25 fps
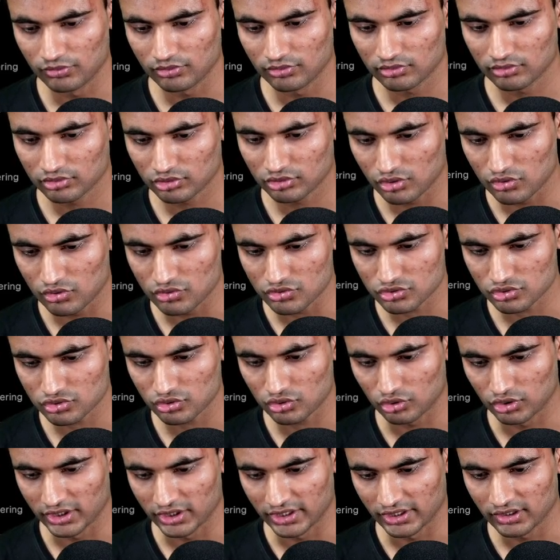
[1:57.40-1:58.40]
through
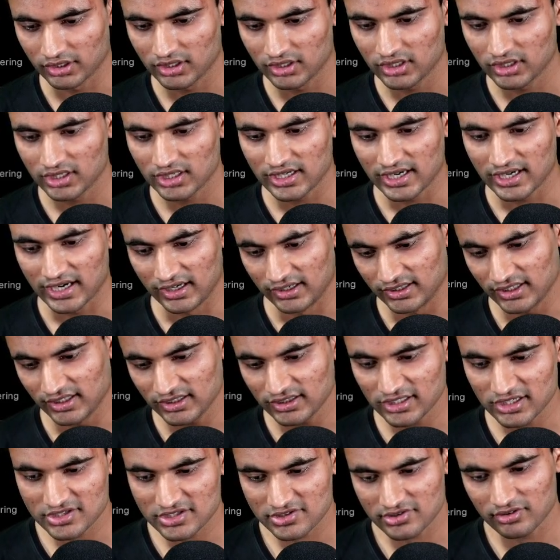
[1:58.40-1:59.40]
scrolling. And then
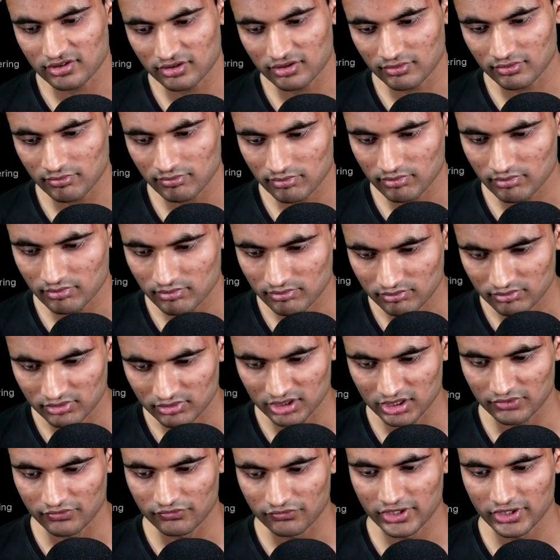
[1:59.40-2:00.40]
there is the
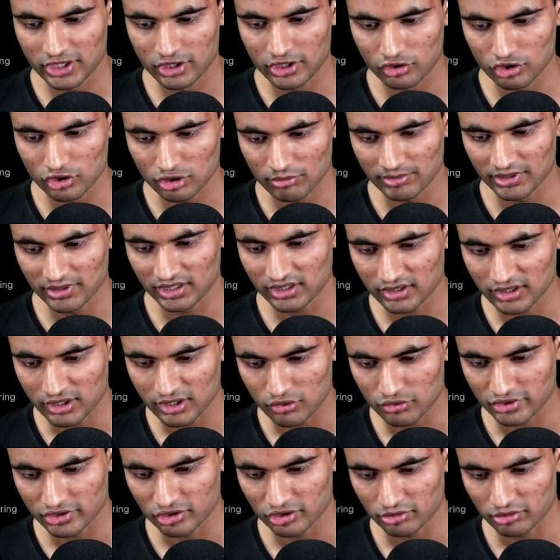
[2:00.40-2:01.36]
video topic, router or